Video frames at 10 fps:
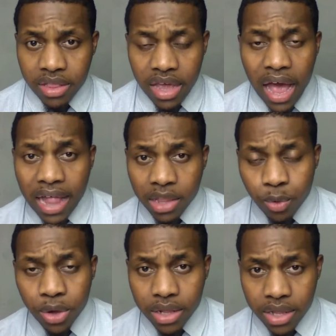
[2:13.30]

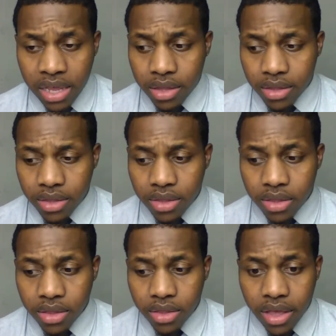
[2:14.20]
Hollywood elite
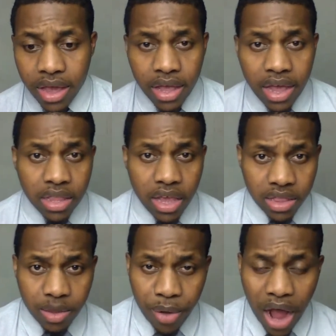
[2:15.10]

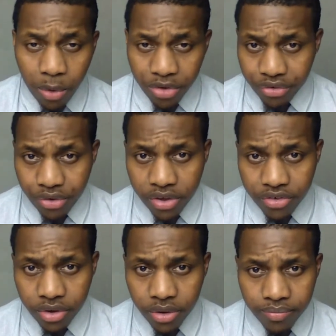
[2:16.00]
and the power
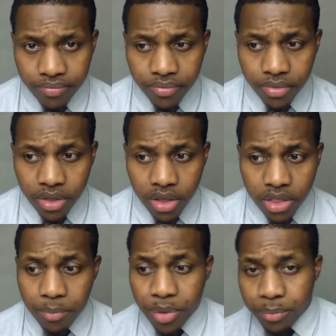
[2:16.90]
structure,
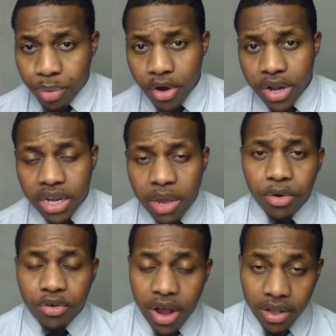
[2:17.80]
the big party
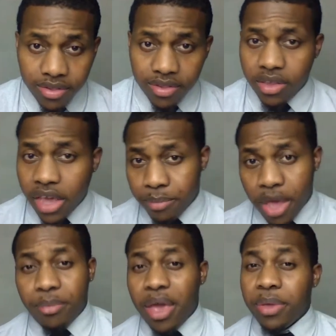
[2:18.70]
Democrats. Yeah,
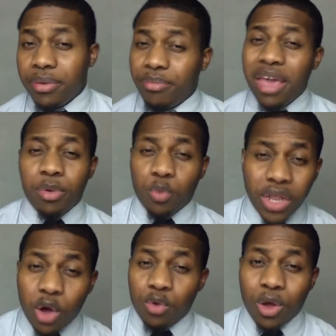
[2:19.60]
maybe
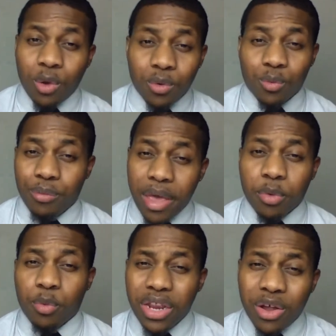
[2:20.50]
we don't know. Maybe
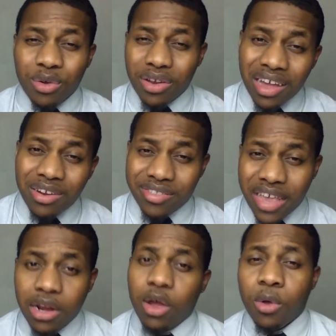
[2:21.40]
we don't
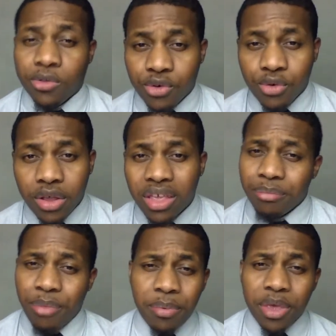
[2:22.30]
understand the whole story.
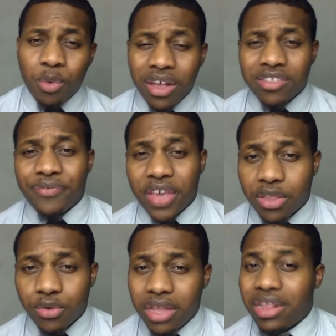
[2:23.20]
Maybe it was a
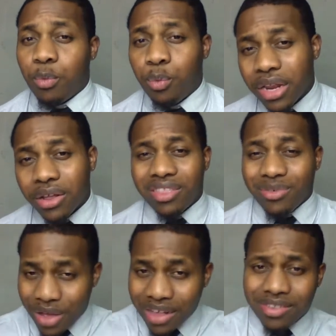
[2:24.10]
victory
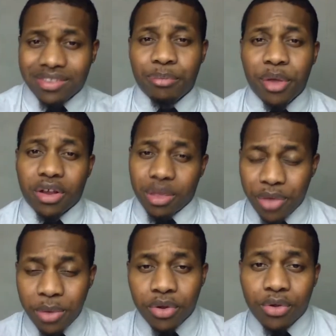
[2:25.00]
that us as the American
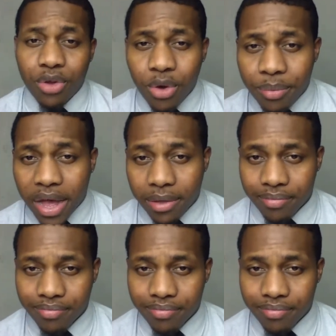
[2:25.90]
people don't know about.